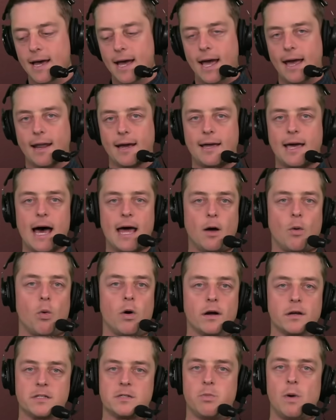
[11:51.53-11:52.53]
and it kind of
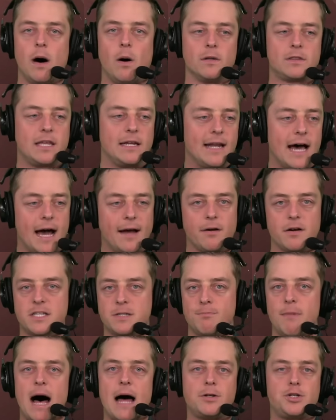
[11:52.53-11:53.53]
works well with the Niners'
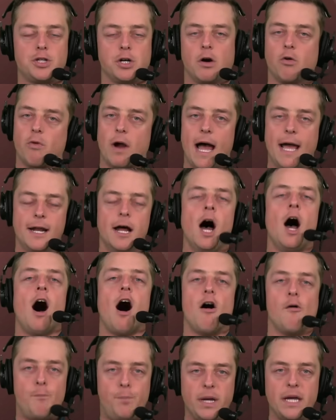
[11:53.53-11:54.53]
mantra, right,
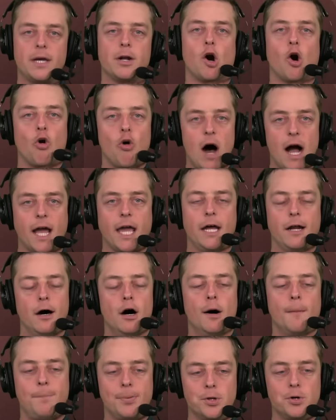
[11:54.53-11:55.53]
of being a rugged,
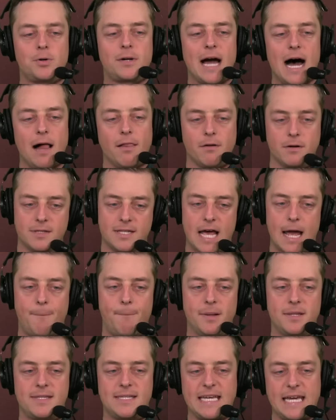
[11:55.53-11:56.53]
blue-collar type
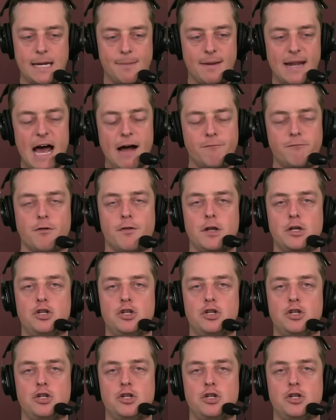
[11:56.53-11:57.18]
of team. And after the